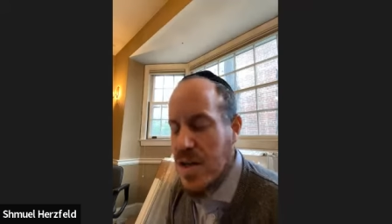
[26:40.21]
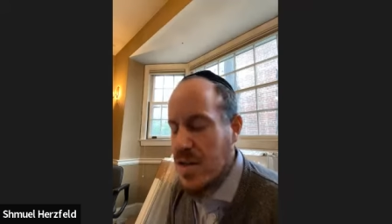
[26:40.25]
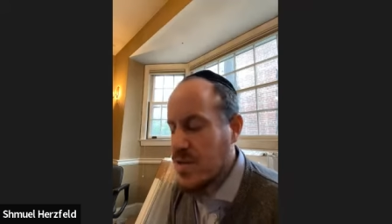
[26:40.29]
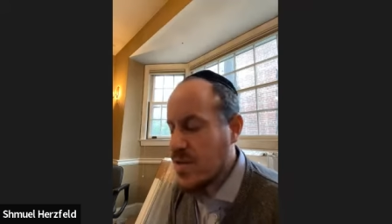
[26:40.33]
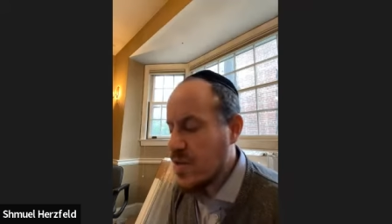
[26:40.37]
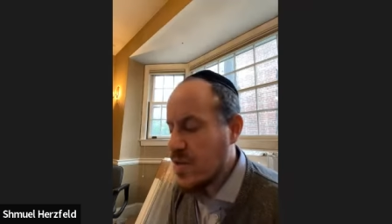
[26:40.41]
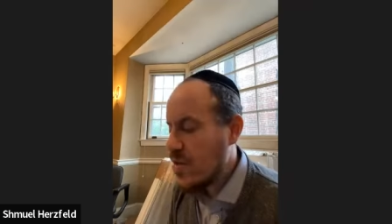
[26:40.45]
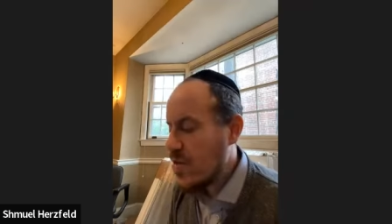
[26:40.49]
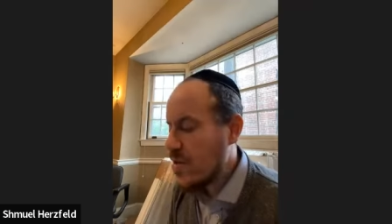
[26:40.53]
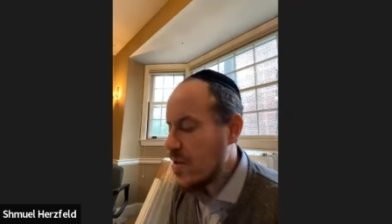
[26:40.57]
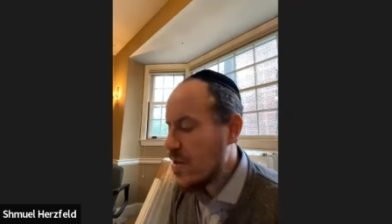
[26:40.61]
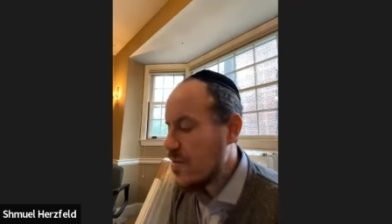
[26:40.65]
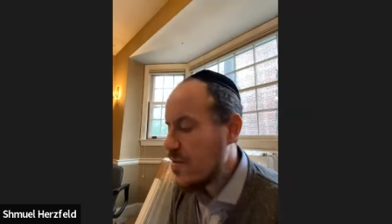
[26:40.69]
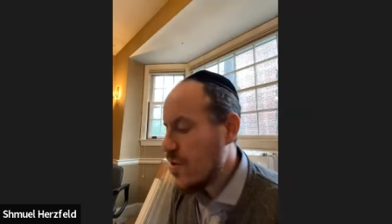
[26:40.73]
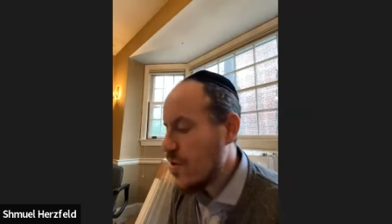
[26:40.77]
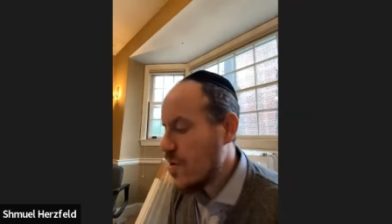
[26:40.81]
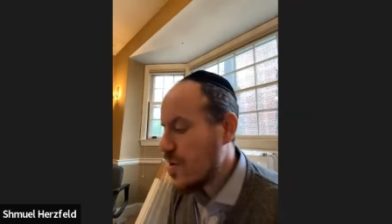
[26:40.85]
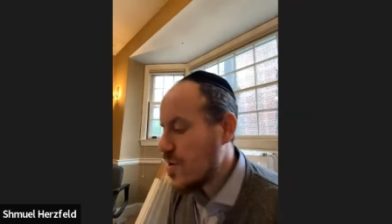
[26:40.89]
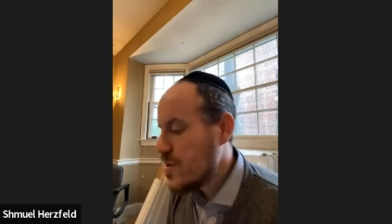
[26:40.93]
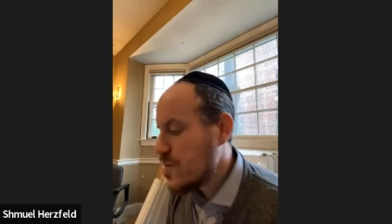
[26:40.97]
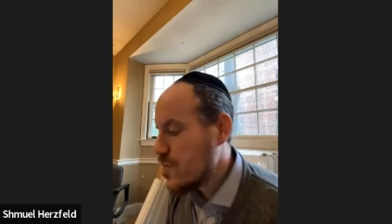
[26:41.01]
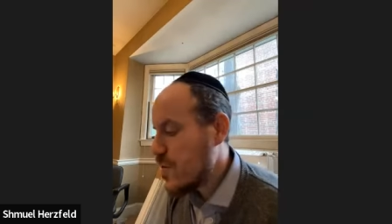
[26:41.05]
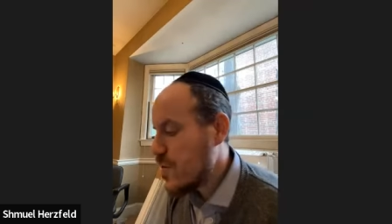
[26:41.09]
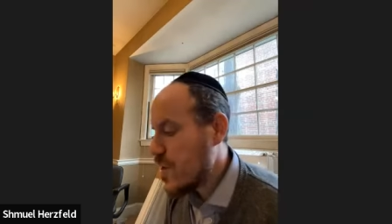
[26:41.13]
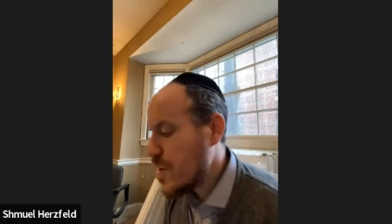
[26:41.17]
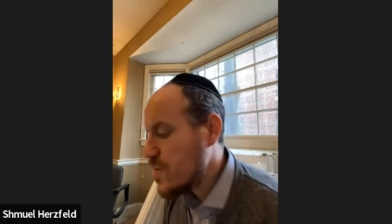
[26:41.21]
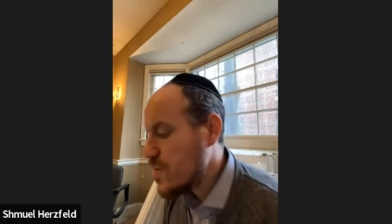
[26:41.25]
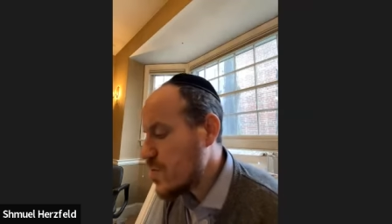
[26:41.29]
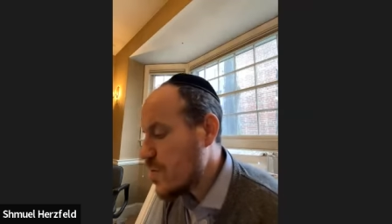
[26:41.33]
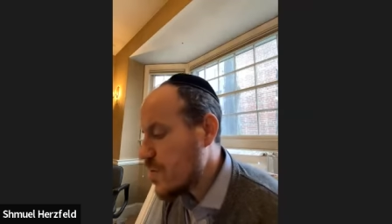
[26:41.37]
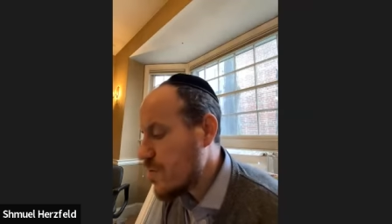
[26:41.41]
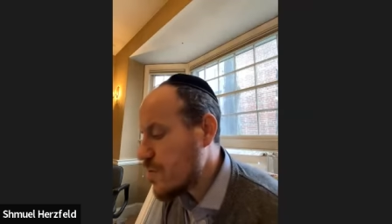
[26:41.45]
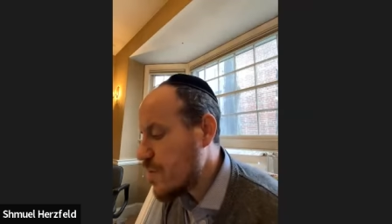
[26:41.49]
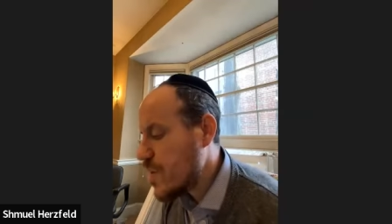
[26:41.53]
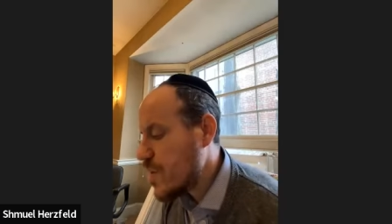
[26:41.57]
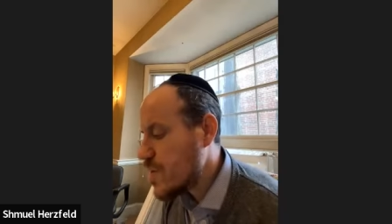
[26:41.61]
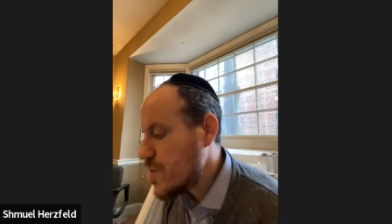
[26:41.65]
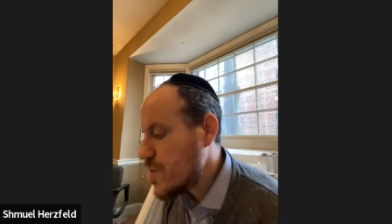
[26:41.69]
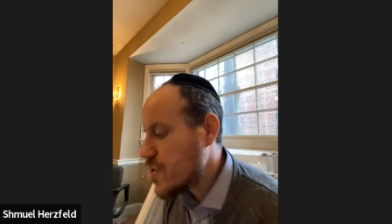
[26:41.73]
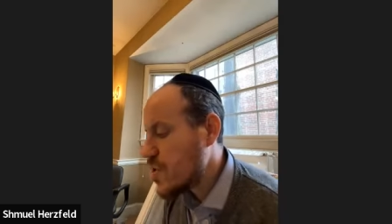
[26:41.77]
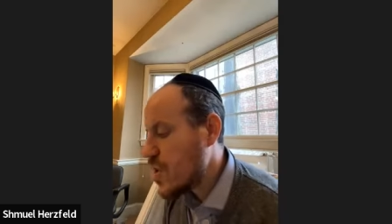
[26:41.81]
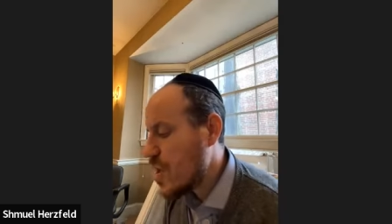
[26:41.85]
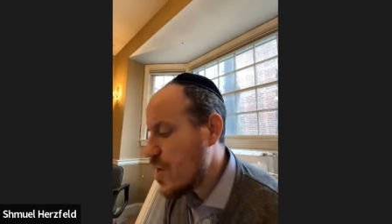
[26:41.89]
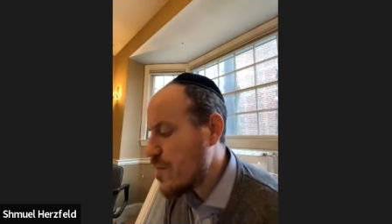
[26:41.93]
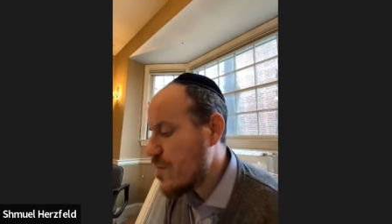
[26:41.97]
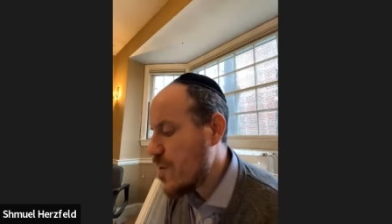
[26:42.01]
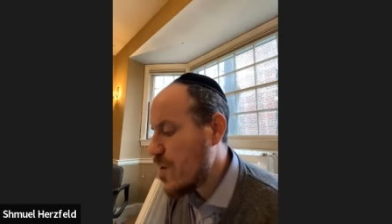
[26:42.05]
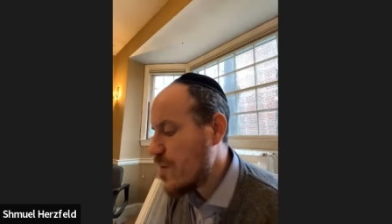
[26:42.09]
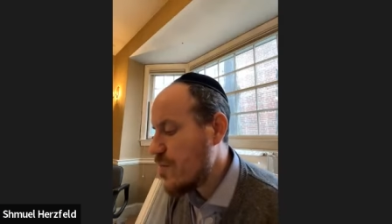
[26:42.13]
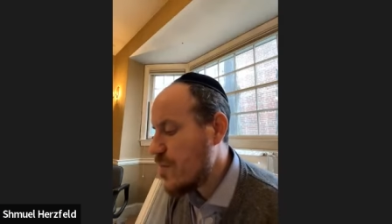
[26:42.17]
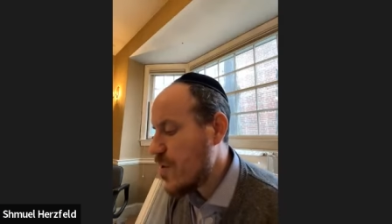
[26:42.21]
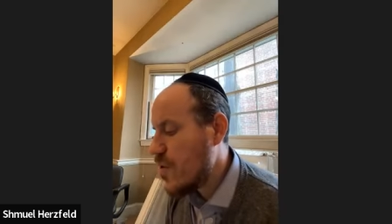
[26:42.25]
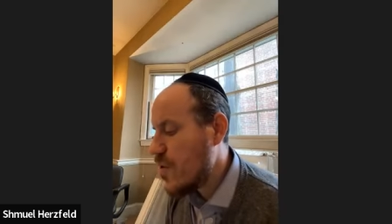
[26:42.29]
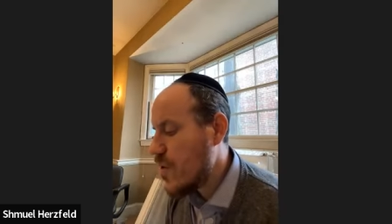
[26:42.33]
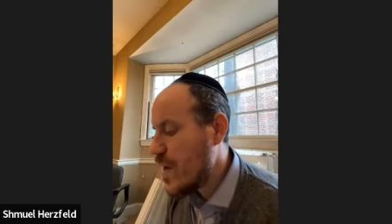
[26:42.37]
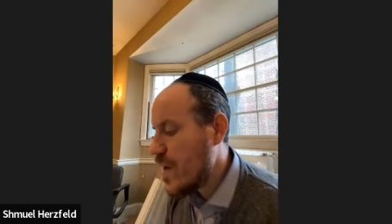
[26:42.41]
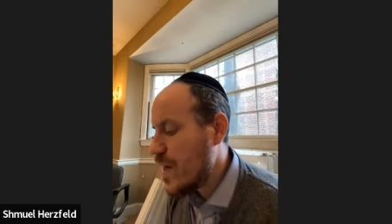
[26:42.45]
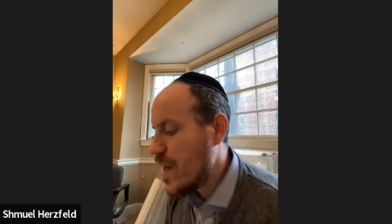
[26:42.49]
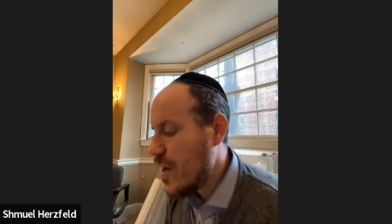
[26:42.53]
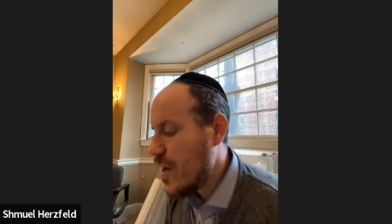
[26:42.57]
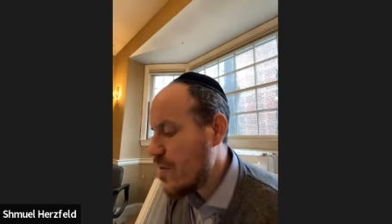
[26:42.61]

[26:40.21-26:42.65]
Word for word: So the Gemara explains, well, Bishlama Moed,